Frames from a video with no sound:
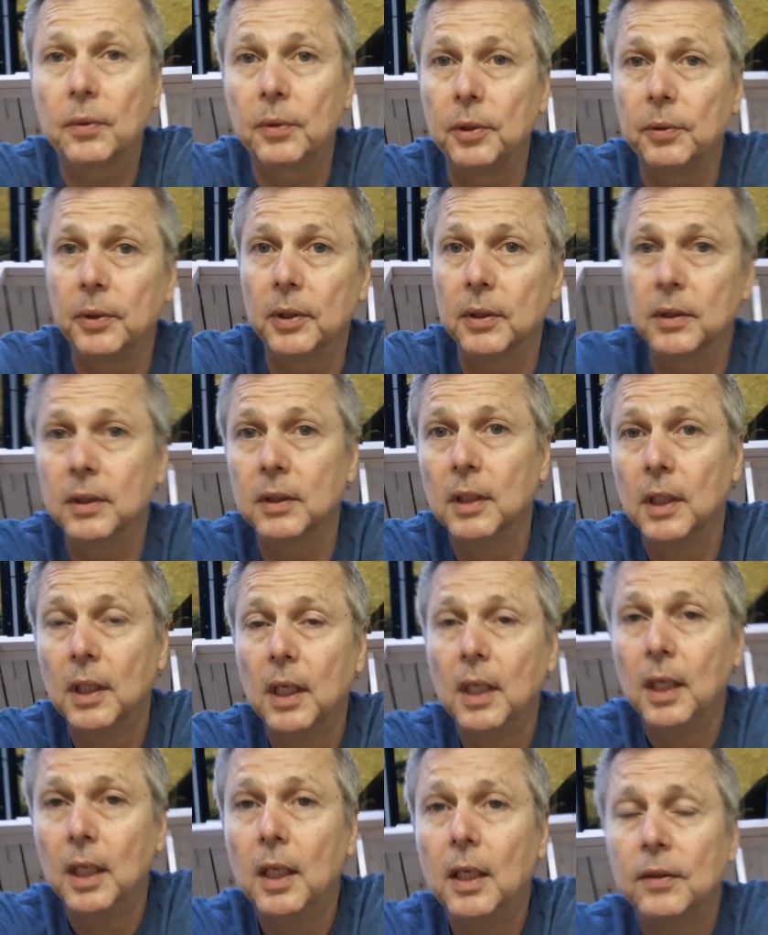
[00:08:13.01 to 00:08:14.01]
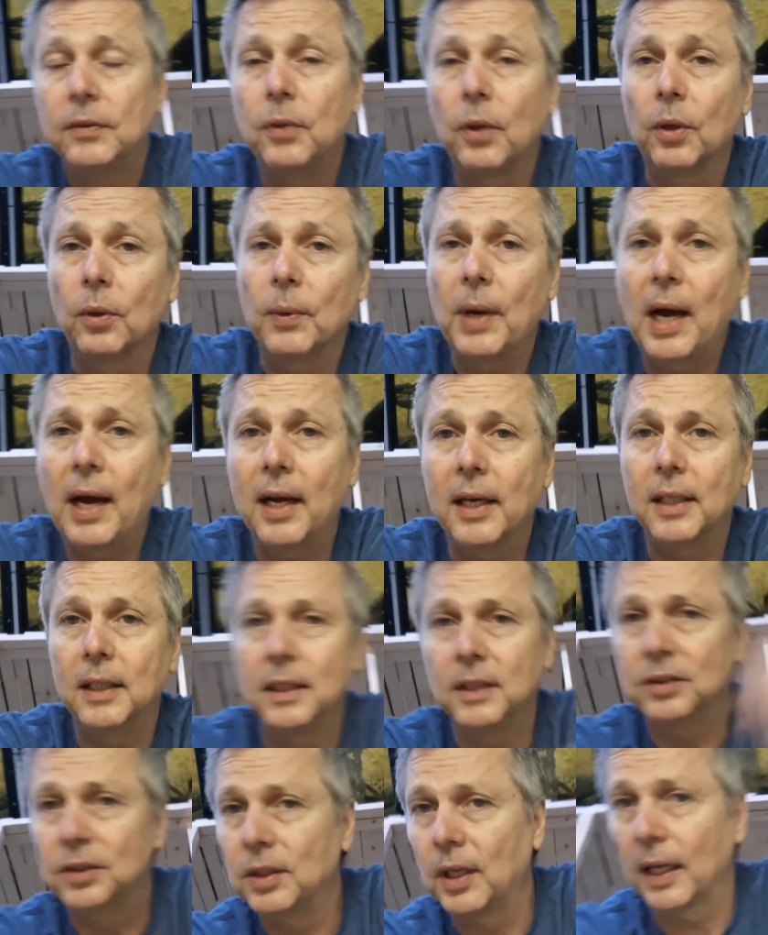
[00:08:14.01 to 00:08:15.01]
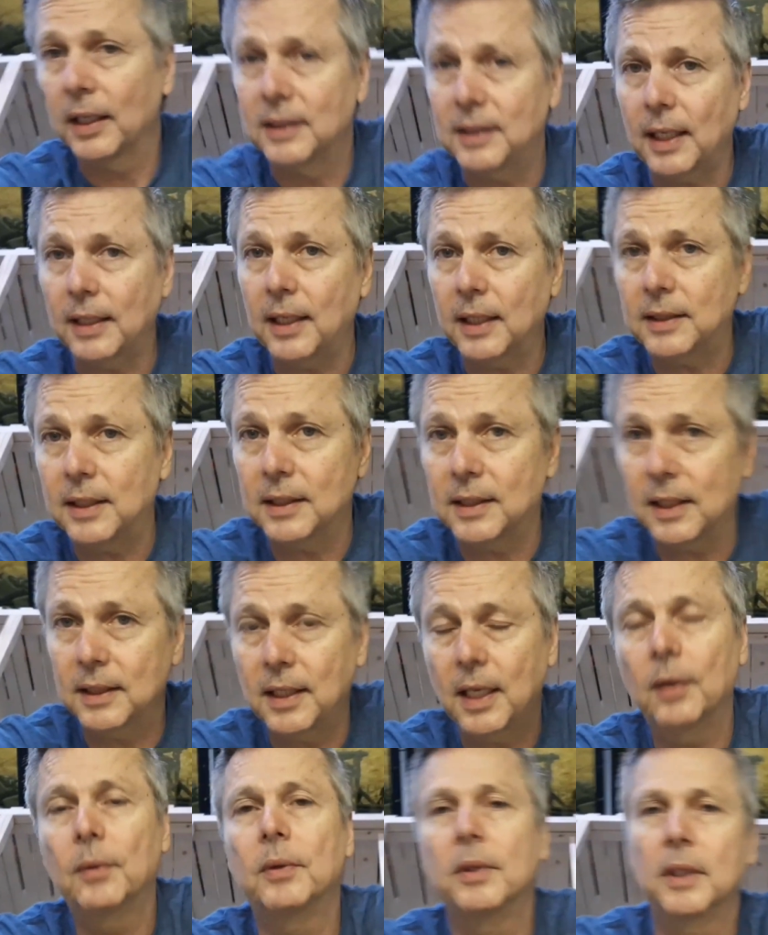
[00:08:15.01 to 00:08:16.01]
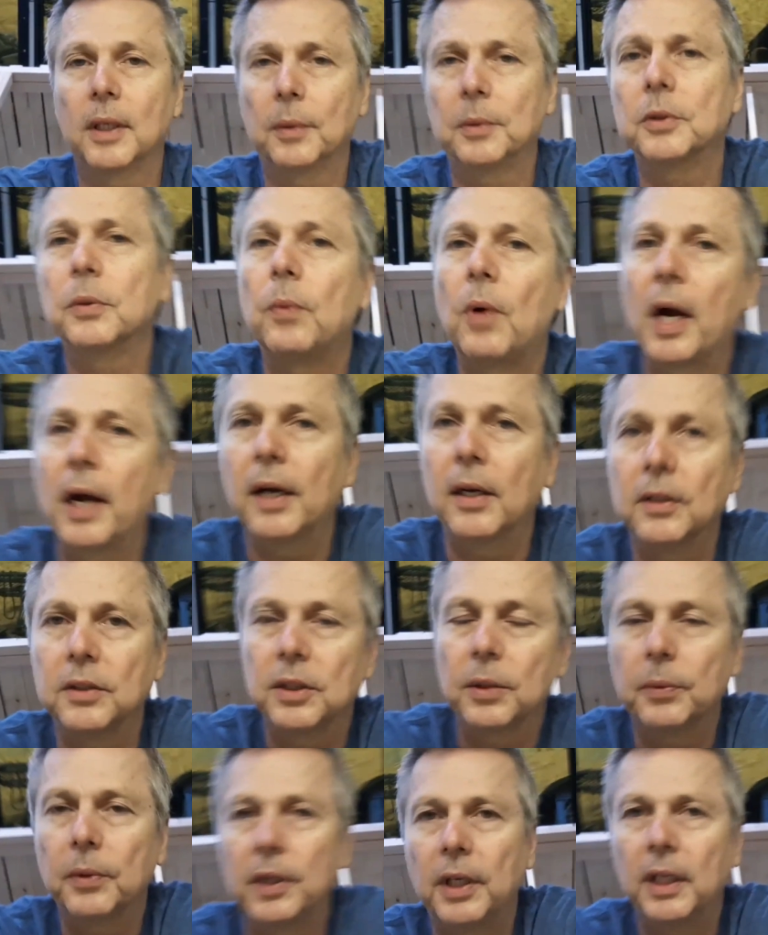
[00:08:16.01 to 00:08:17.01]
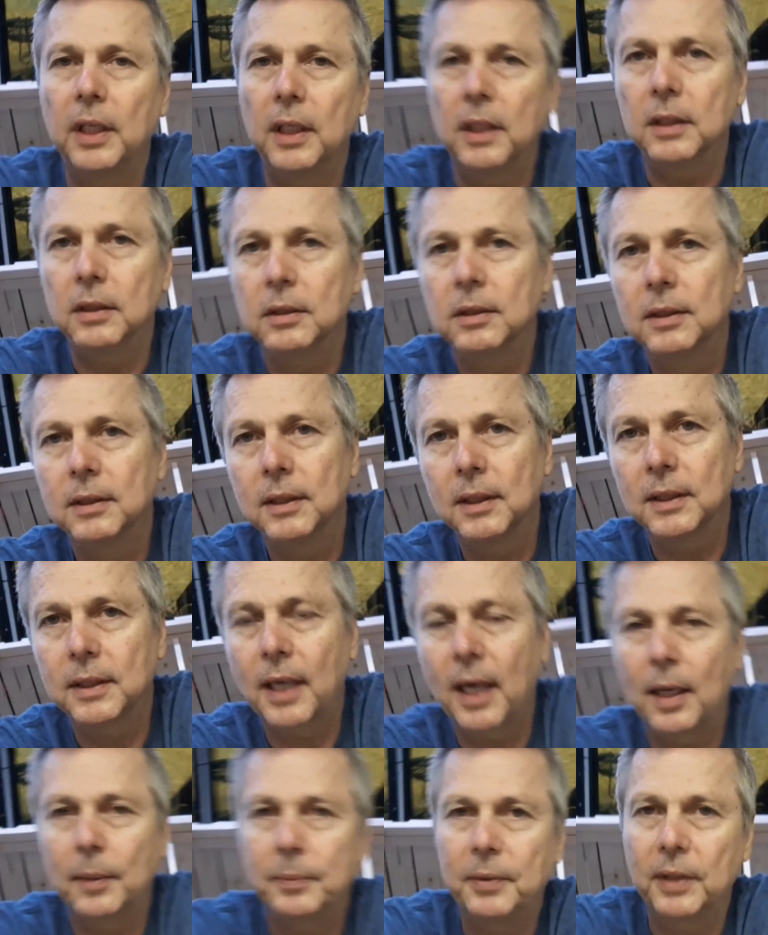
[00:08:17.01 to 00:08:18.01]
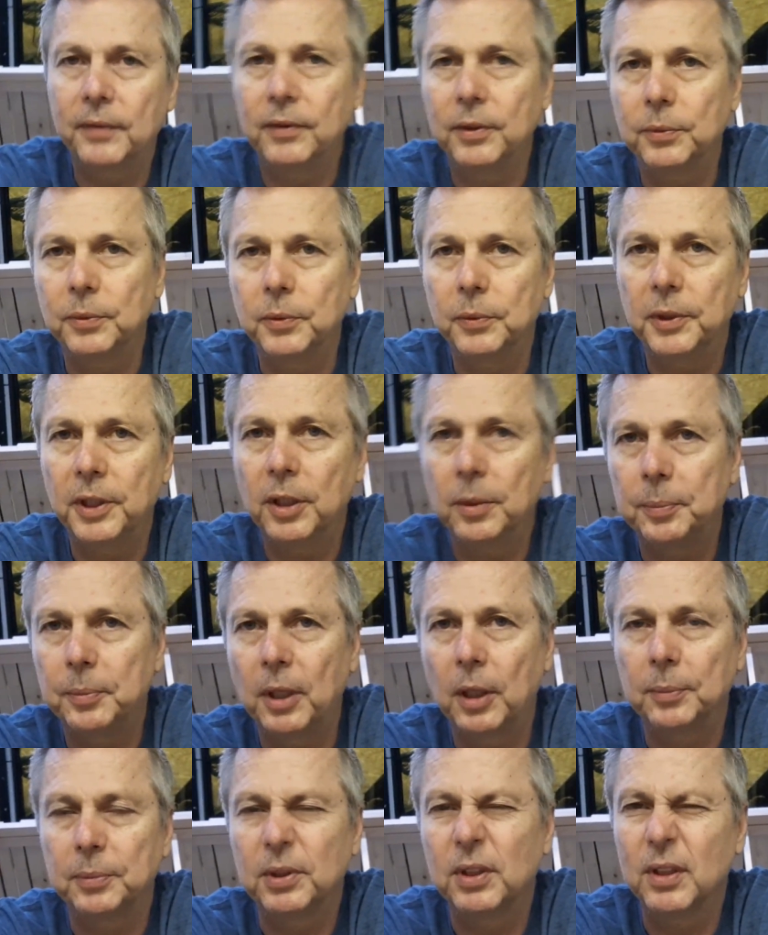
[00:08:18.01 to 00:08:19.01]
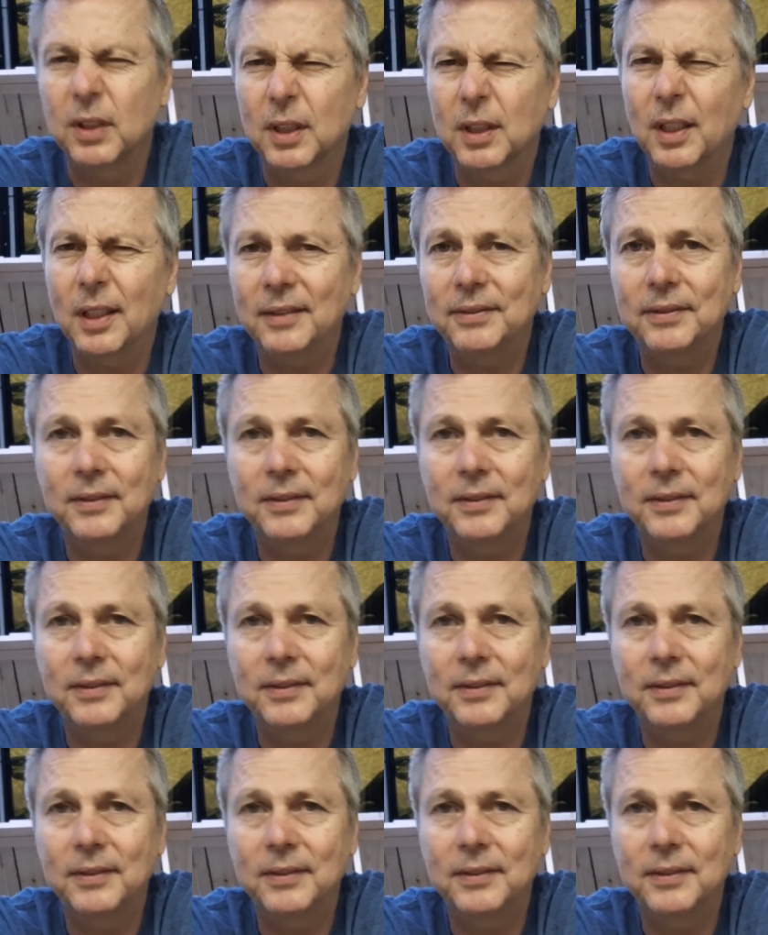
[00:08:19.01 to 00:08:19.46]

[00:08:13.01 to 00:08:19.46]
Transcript: We went for a ride, and it's like, well, that was wires that were hitting the top of it when we hit bumps and stuff.